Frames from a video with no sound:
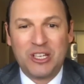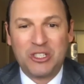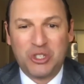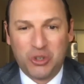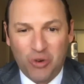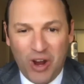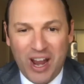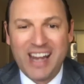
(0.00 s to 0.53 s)

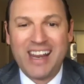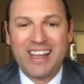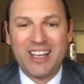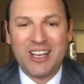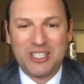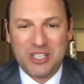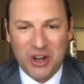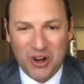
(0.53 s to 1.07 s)
training
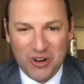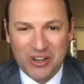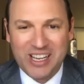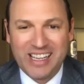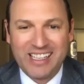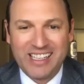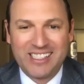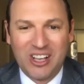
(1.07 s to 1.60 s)

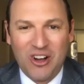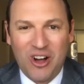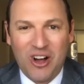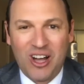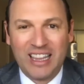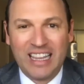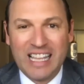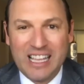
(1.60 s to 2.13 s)
attorneys
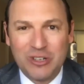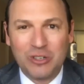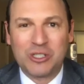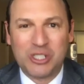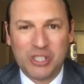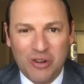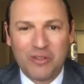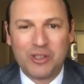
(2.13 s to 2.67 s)
on legal
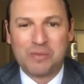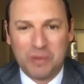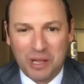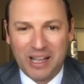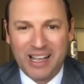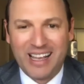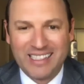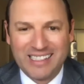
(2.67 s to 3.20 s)
service
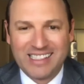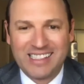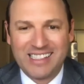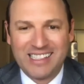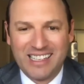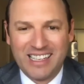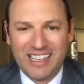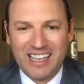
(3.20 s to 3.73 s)
plans
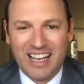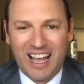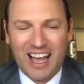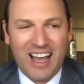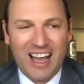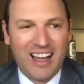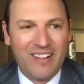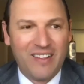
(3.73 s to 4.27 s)

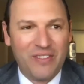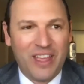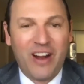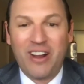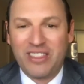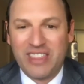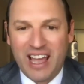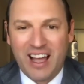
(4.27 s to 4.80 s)
uh, there
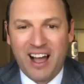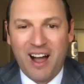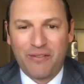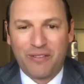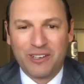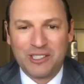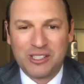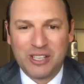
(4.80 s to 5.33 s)
at that conference.